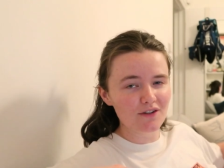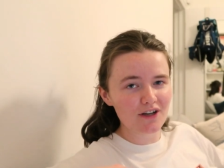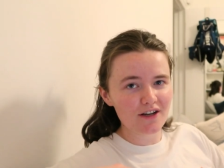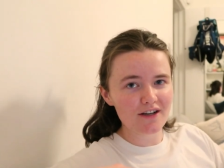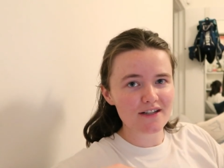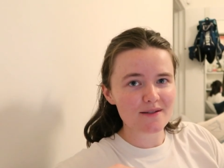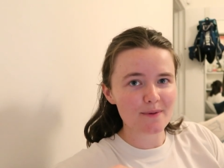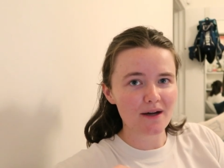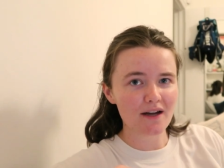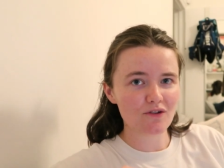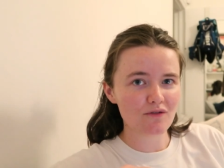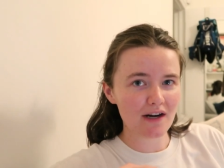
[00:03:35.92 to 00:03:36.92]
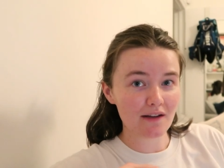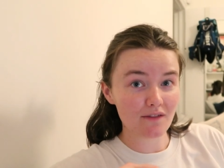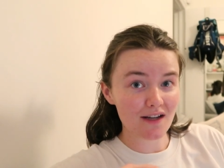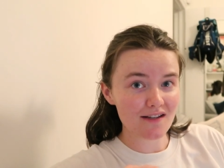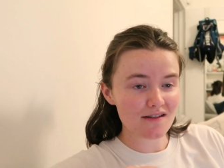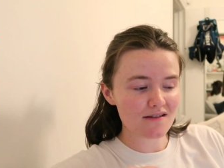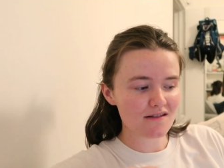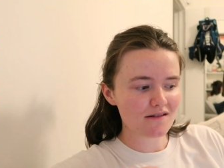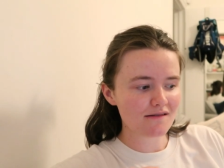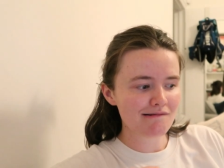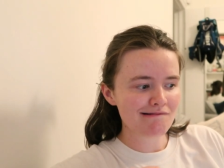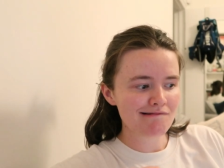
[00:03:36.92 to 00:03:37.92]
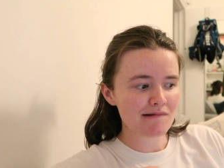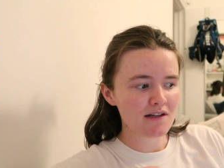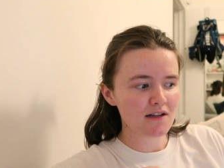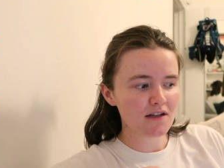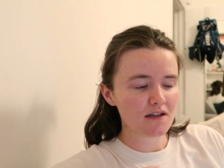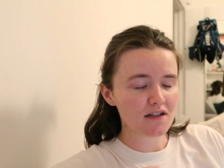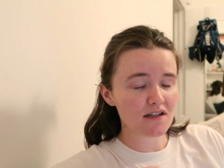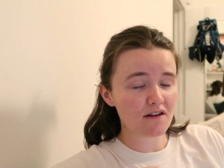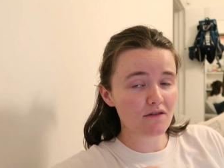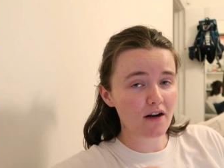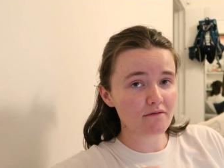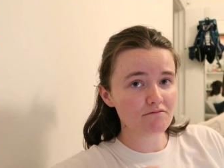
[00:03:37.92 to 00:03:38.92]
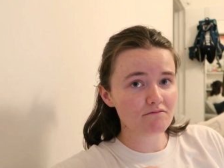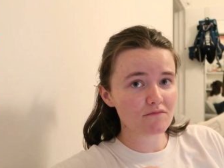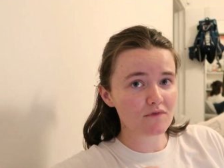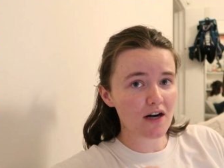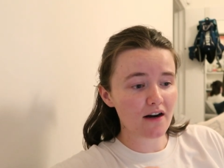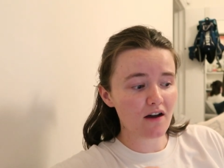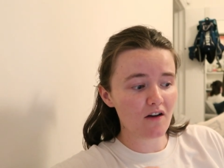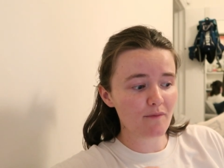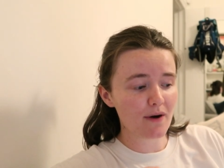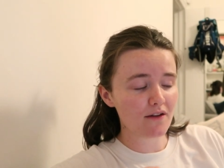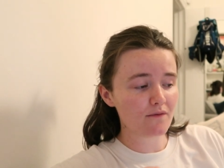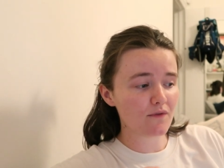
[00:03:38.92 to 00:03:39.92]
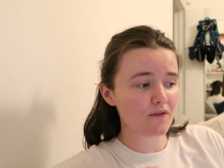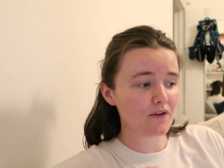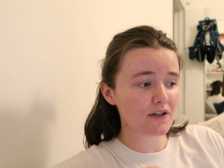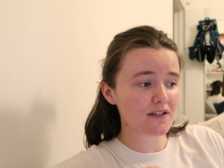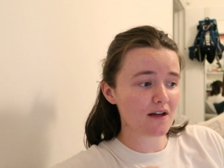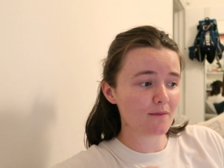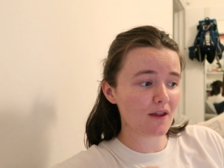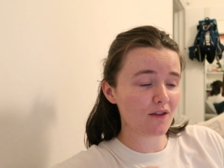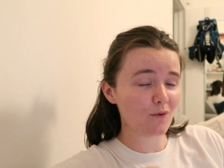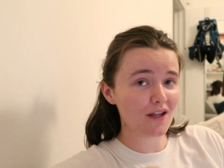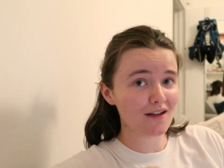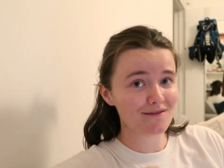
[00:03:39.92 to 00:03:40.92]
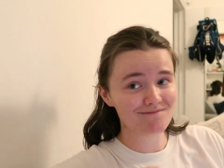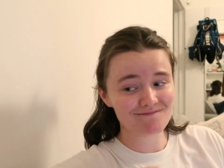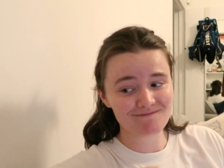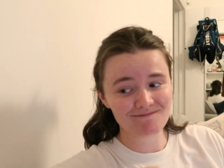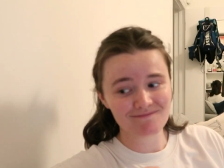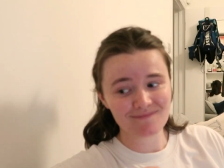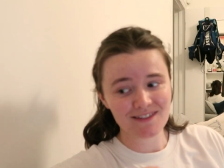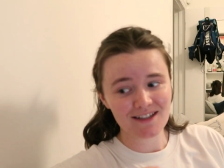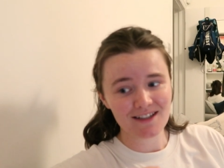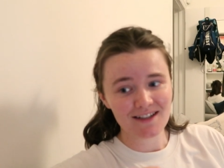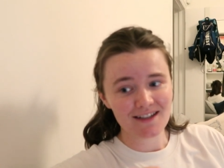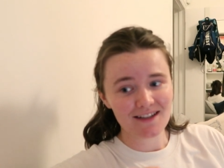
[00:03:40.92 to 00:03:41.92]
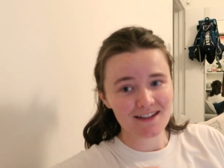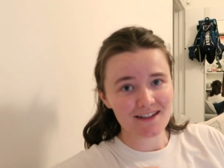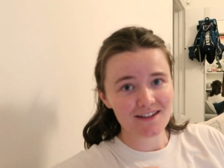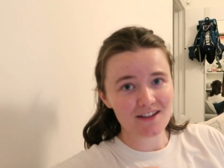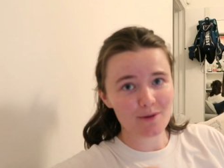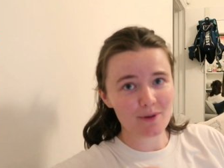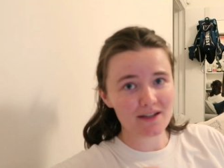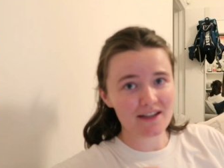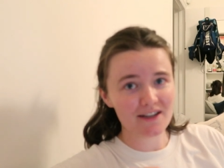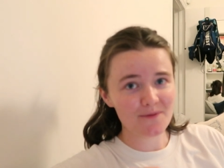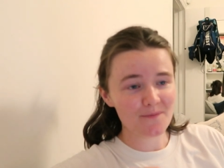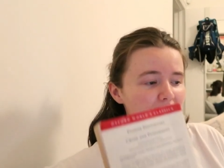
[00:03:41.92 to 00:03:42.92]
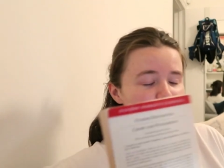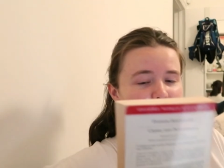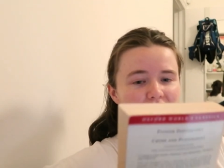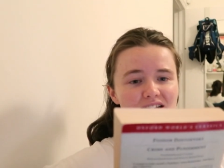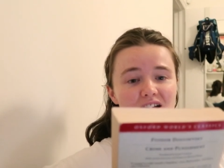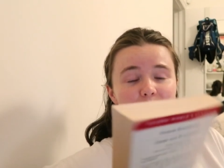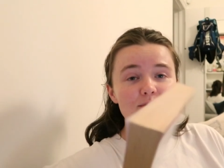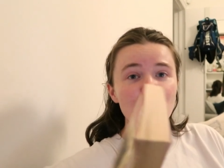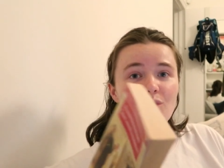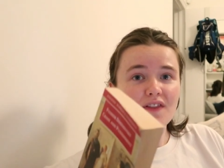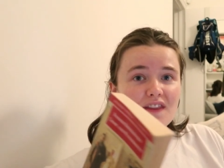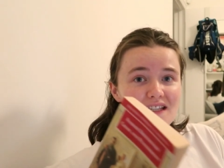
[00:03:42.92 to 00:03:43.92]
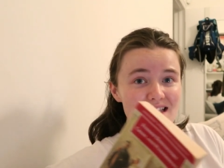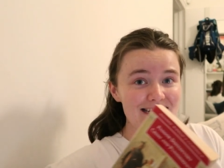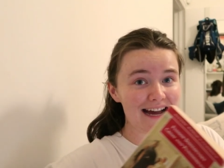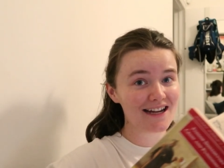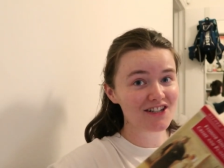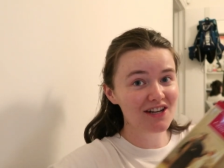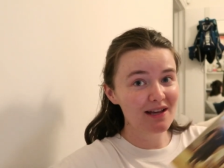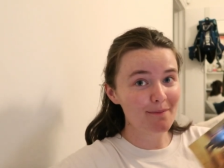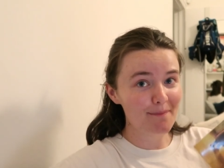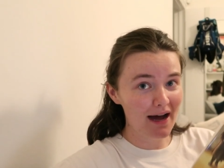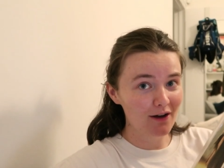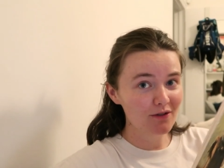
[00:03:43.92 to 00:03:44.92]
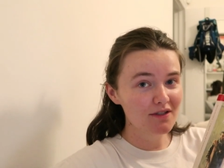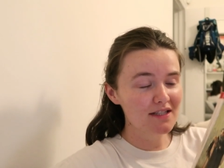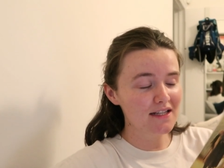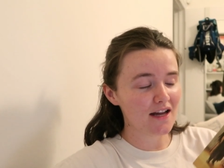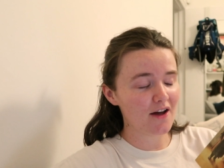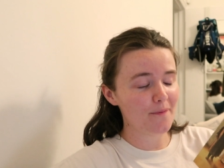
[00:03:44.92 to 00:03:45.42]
know if you noticed, but I have a running vest because I ran a half marathon the first time the other week. No big deal. Anyway, in terms of what this is actually about,